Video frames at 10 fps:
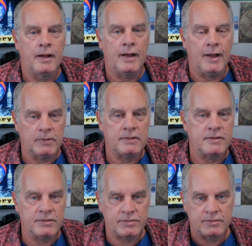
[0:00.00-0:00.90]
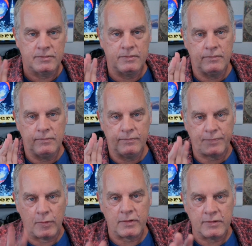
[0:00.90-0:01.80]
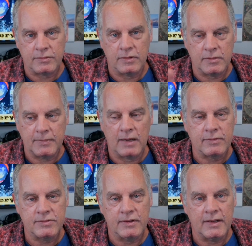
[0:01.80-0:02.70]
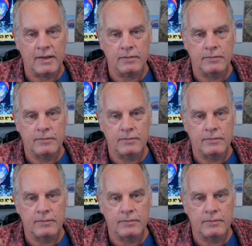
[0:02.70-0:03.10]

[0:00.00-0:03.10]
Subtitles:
I want this focus on Democracy Now!